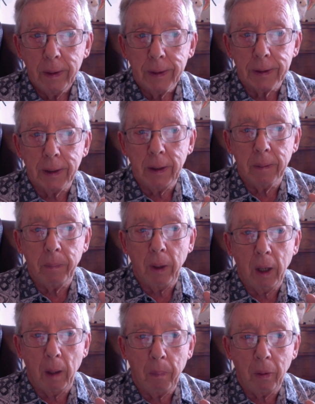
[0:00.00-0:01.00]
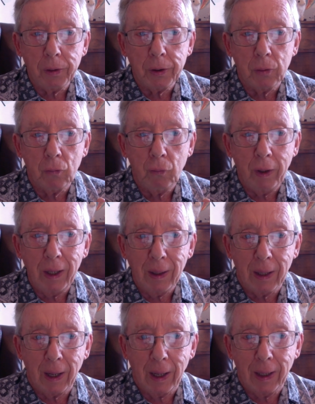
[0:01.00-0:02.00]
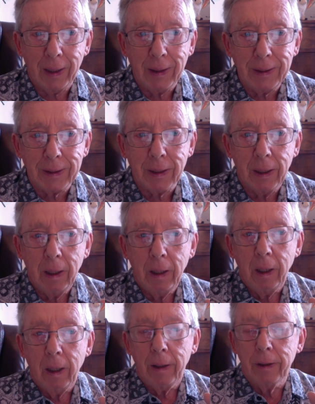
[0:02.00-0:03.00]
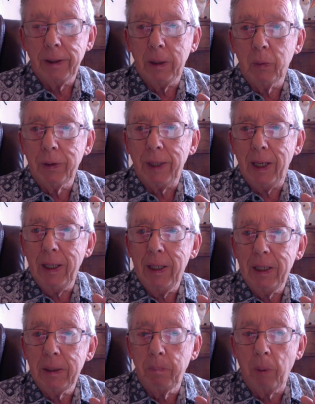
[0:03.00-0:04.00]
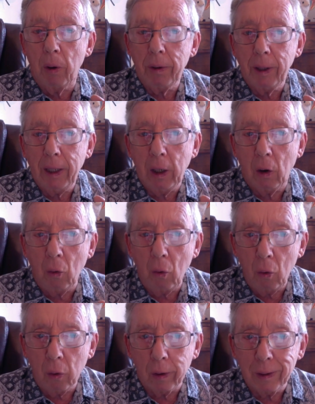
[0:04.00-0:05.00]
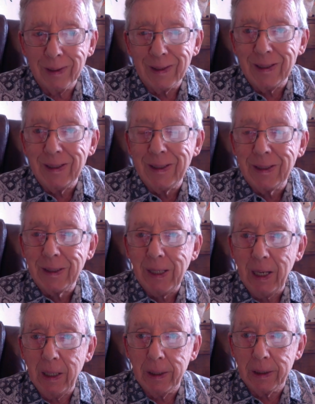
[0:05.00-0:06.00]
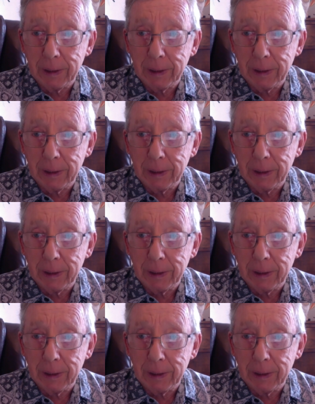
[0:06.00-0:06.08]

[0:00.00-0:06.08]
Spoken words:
See, the apostle realised that it was in his bodily organs, his skin.